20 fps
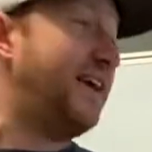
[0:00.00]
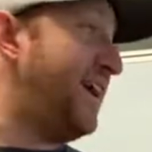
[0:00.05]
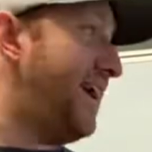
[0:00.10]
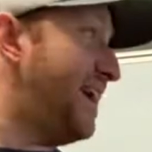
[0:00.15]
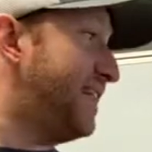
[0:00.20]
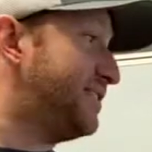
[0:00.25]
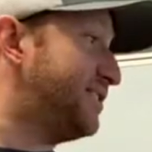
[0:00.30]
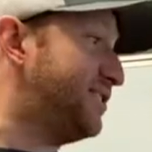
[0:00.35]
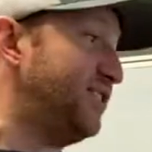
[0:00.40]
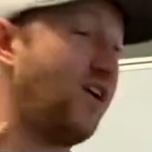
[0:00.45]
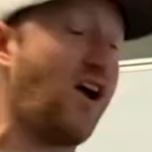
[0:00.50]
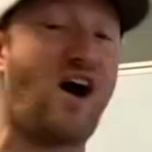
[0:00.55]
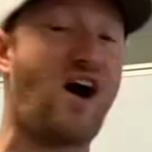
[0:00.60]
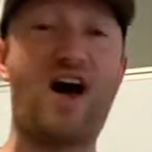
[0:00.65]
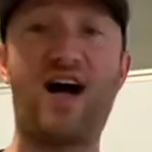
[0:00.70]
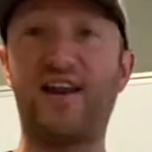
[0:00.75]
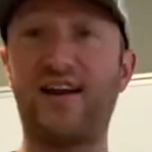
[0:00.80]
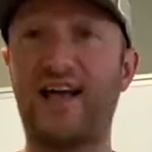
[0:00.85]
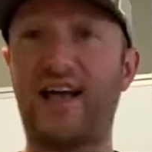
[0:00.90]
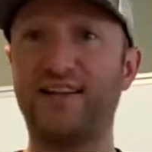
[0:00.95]
it's
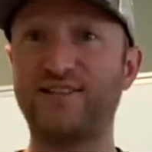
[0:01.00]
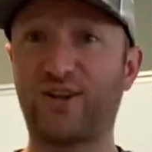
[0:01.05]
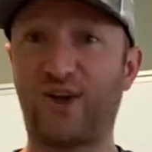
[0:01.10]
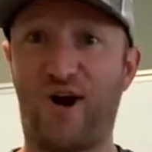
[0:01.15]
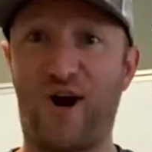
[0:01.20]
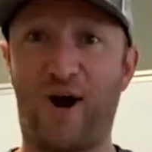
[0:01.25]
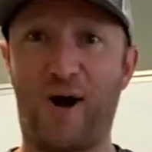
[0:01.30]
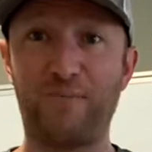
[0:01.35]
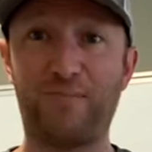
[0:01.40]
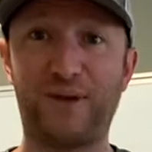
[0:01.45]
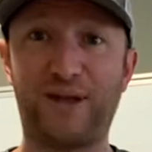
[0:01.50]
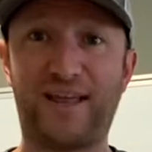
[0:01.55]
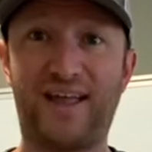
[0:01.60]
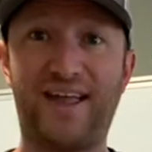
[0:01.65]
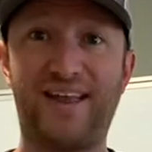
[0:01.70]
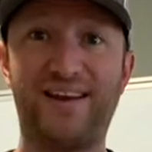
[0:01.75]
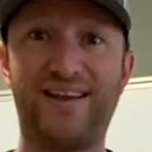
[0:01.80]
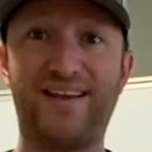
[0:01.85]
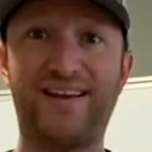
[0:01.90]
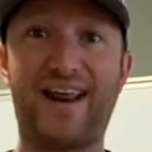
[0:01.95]
not as
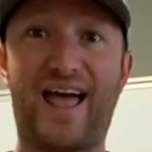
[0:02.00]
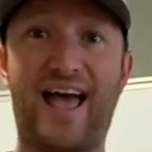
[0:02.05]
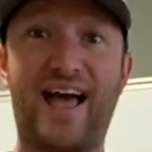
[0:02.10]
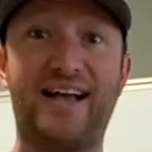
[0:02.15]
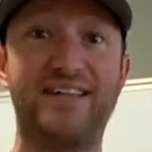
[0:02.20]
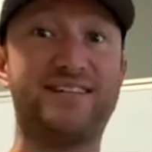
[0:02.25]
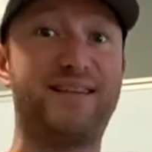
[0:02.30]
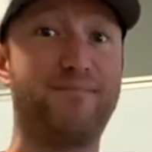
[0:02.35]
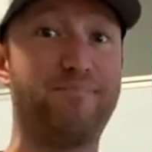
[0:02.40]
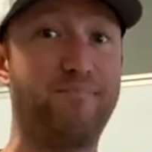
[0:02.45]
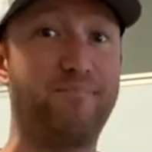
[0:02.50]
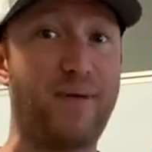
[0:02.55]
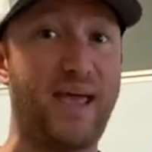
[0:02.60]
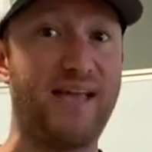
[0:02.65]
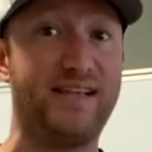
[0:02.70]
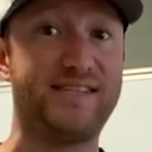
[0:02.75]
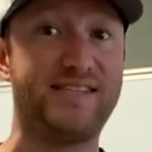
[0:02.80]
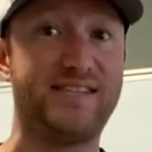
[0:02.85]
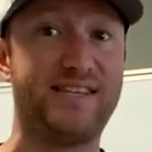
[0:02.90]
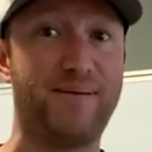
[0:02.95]
complicated as it
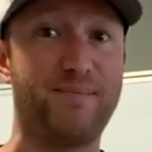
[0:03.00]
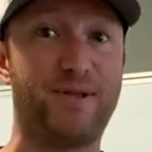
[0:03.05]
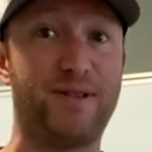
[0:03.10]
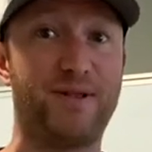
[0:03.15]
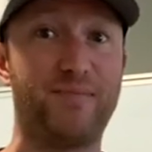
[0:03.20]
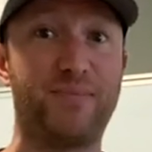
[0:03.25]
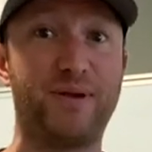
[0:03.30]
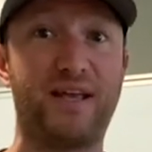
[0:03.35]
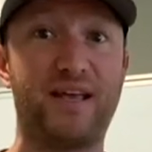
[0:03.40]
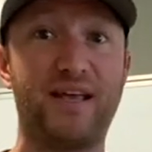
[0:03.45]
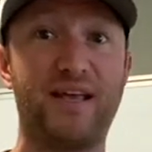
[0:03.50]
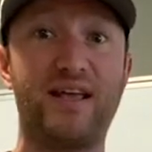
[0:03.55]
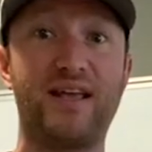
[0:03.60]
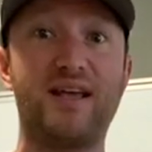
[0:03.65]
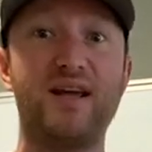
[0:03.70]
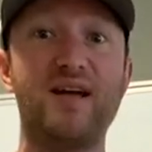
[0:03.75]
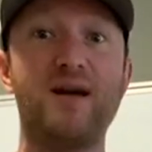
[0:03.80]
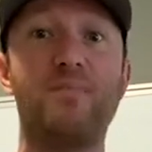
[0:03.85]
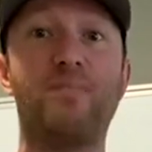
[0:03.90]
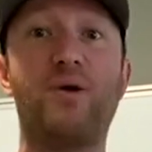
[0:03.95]
may seem in the
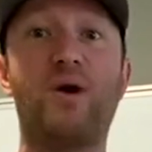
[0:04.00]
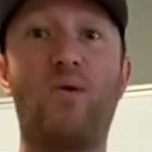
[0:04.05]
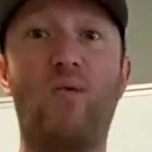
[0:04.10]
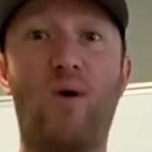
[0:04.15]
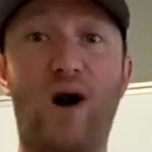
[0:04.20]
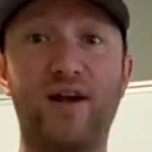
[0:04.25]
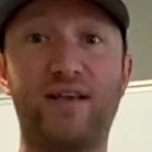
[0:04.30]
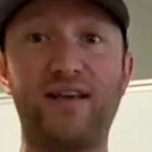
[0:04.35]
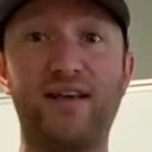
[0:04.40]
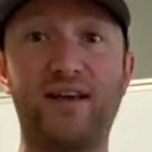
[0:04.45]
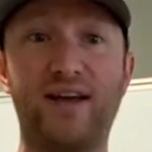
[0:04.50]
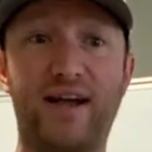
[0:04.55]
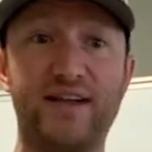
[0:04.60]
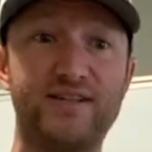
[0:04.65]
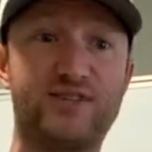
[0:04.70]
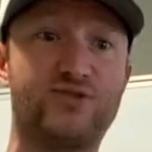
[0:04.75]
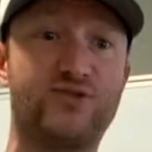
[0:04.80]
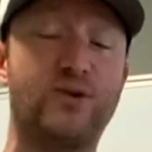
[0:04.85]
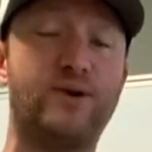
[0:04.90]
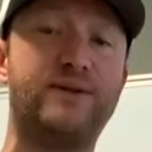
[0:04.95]
beginning, but I'll walk you
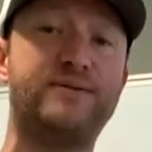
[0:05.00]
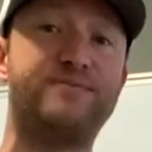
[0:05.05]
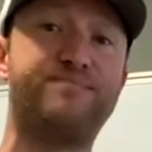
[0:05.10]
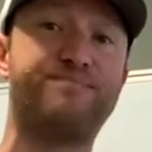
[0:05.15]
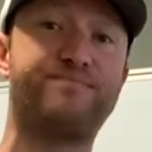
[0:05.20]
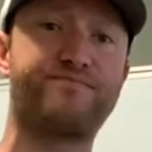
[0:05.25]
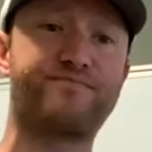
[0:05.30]
guys through it.